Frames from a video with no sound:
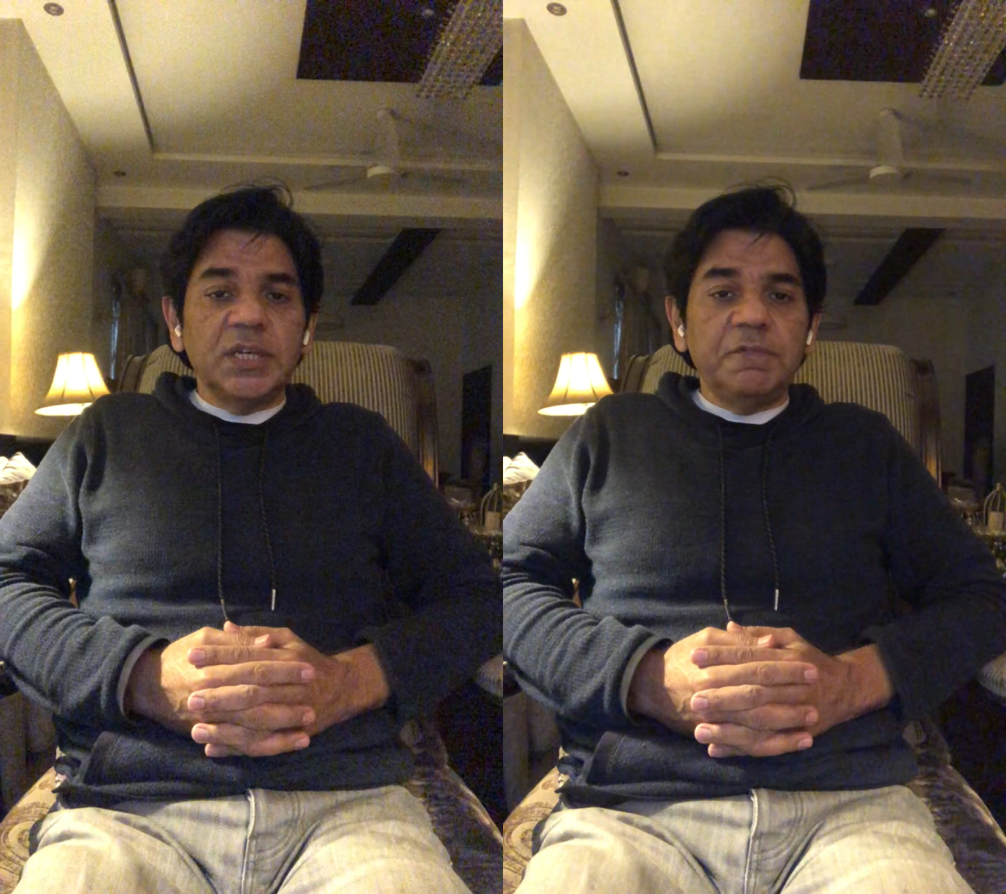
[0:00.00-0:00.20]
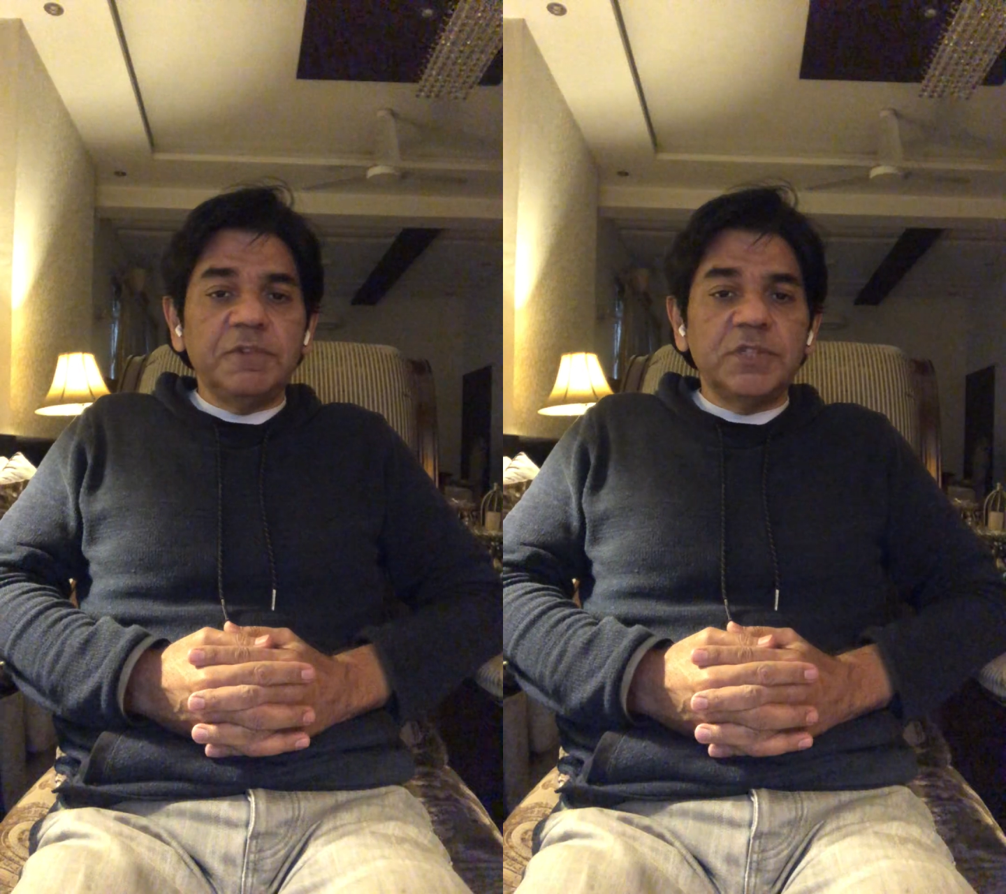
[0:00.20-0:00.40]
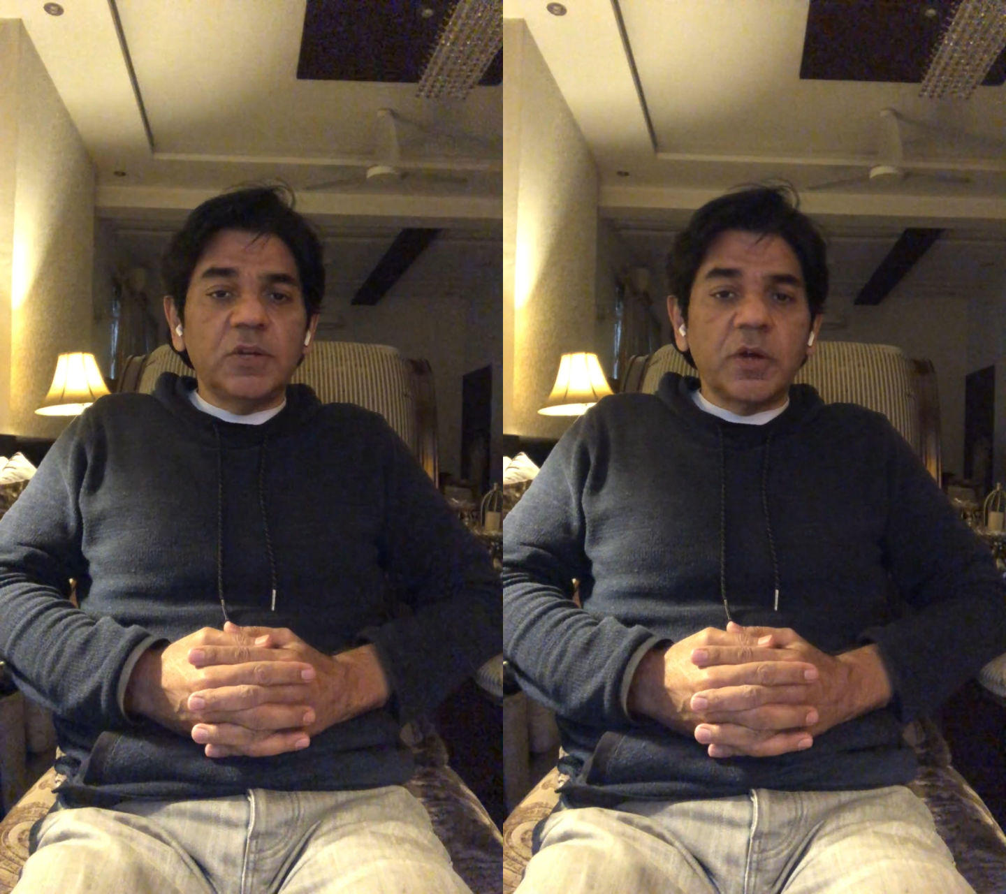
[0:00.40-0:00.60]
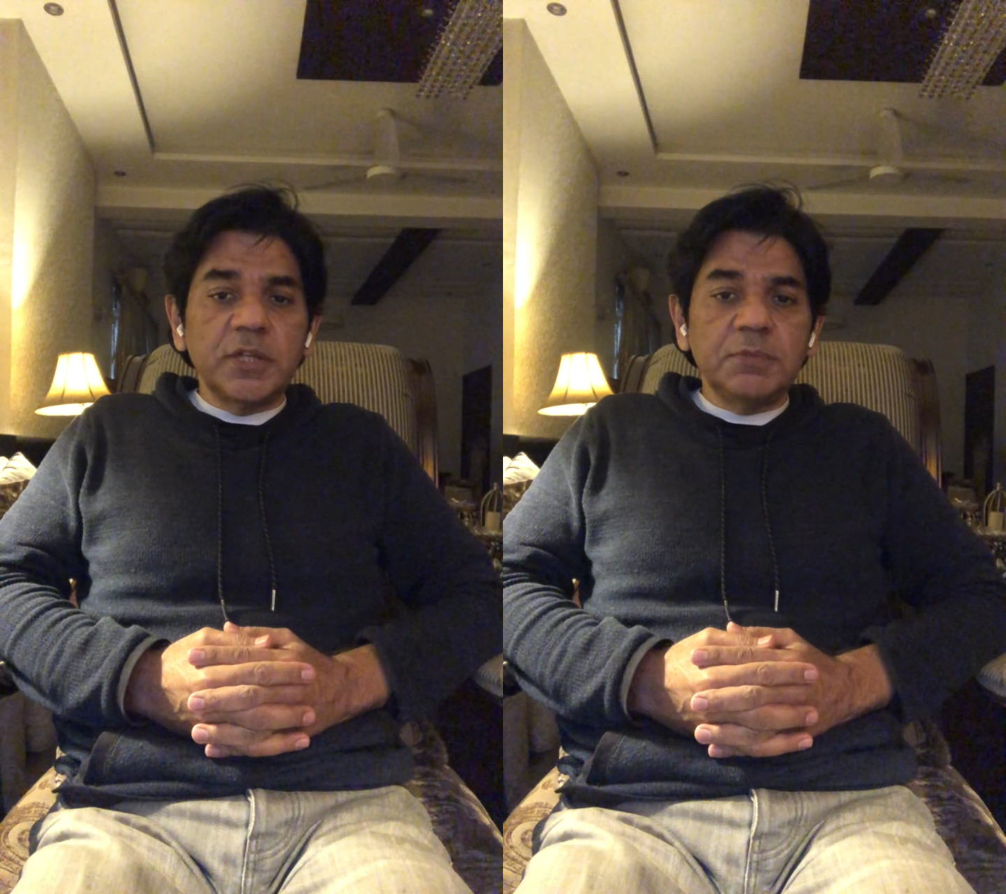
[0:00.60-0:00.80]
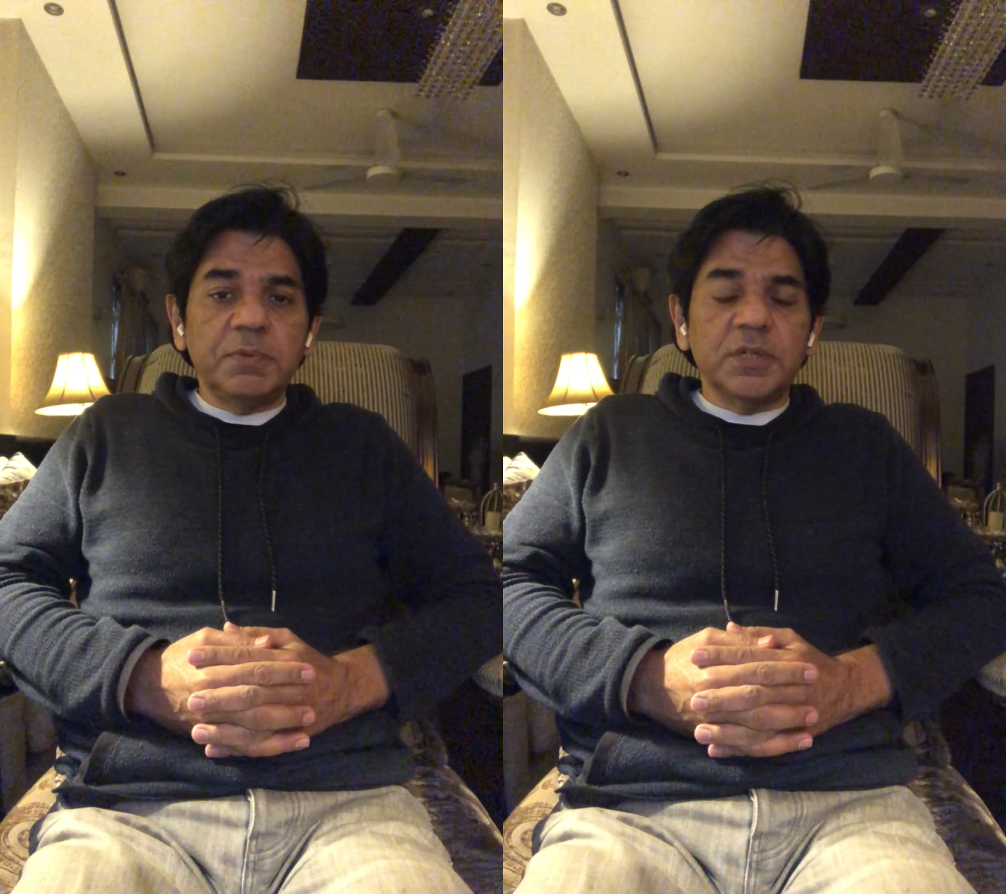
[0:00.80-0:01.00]
if he's an
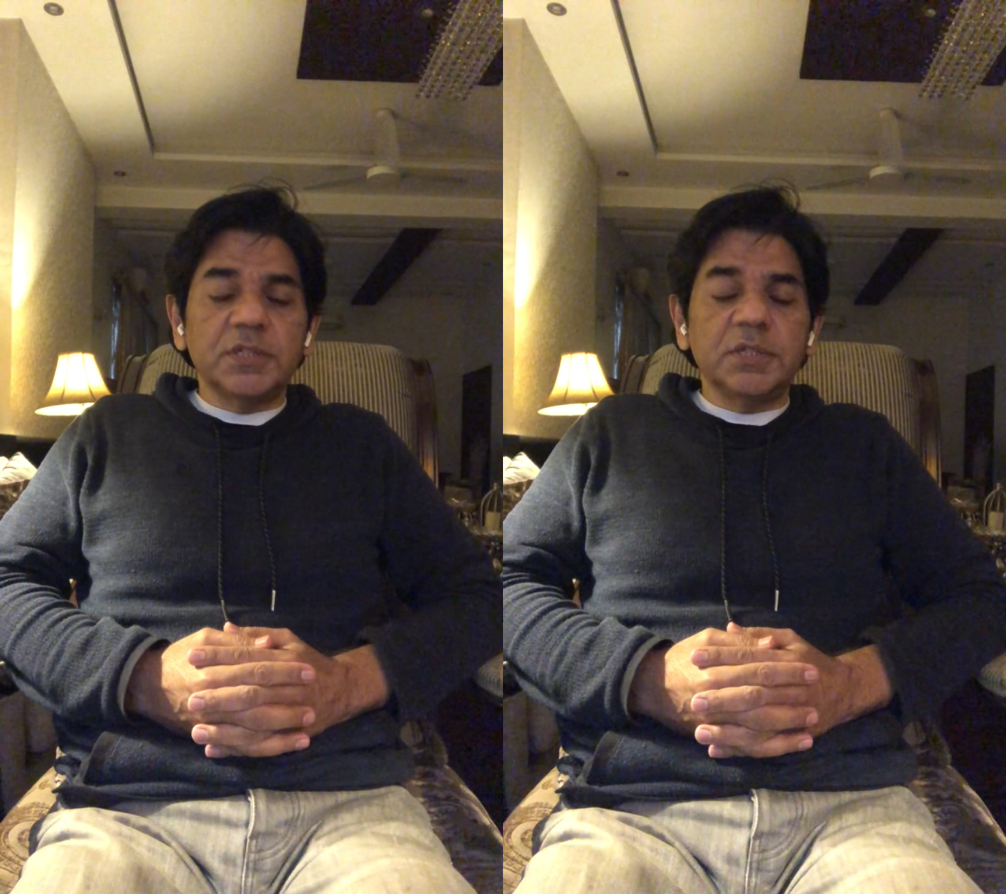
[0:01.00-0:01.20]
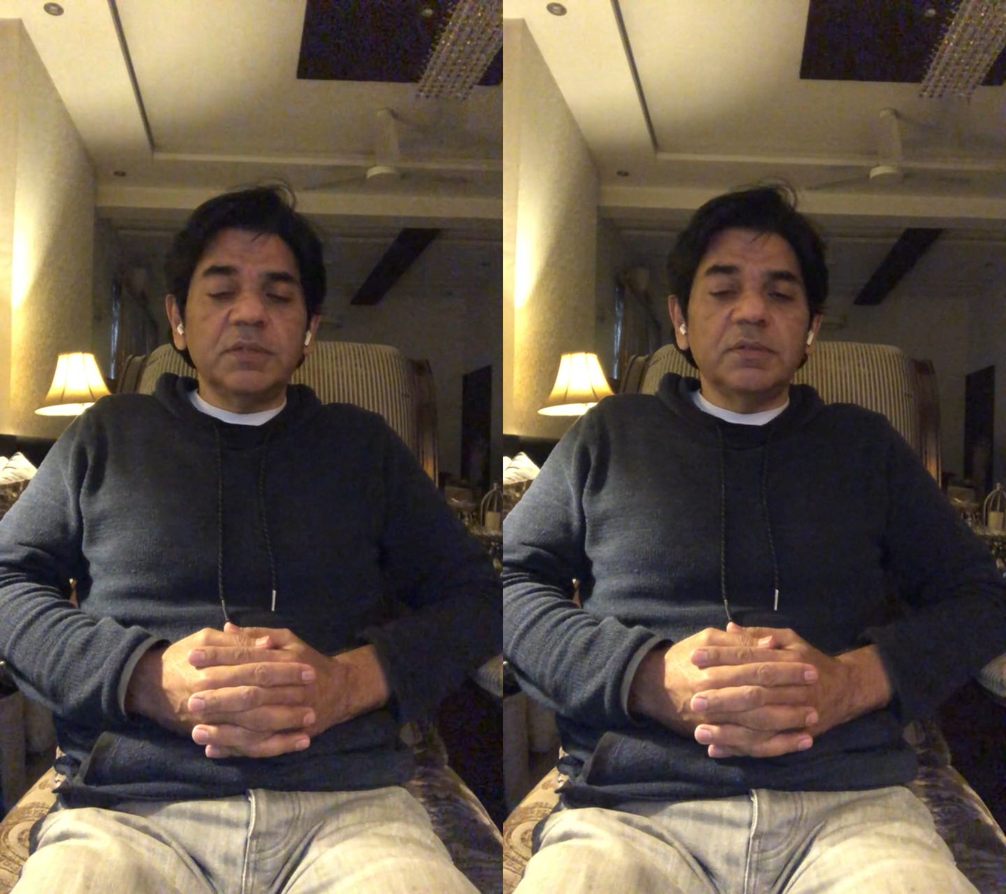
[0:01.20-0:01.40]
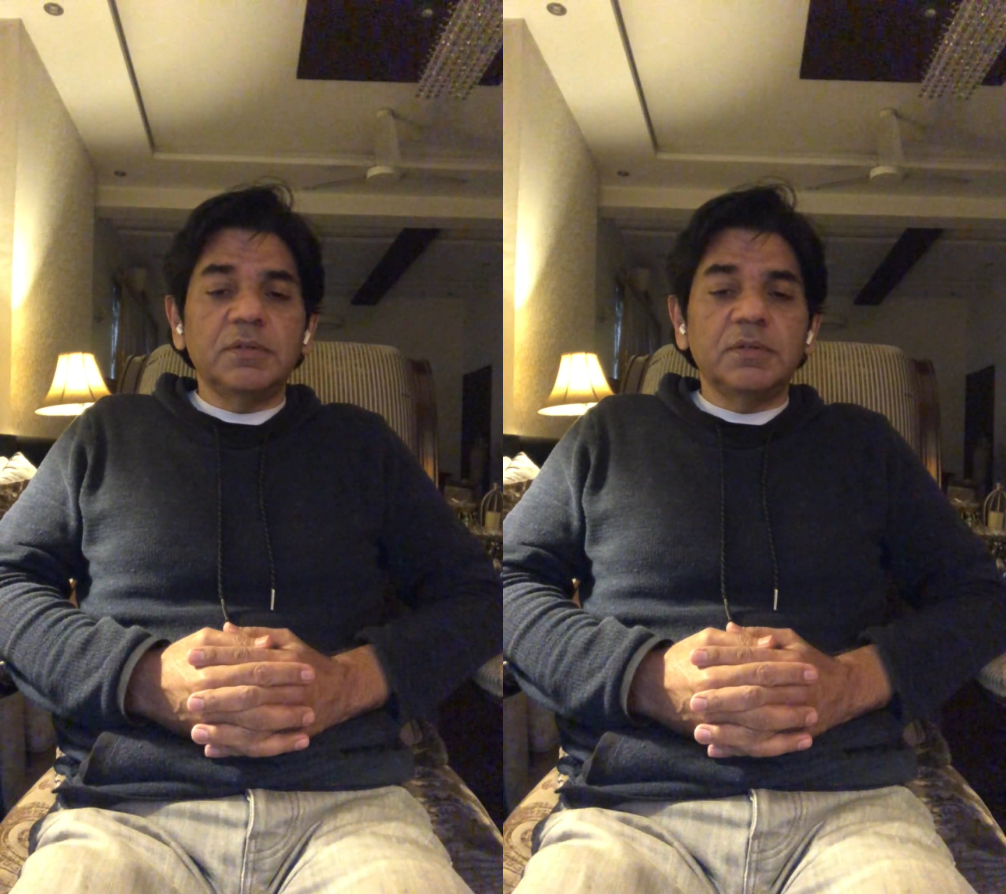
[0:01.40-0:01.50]
honest person,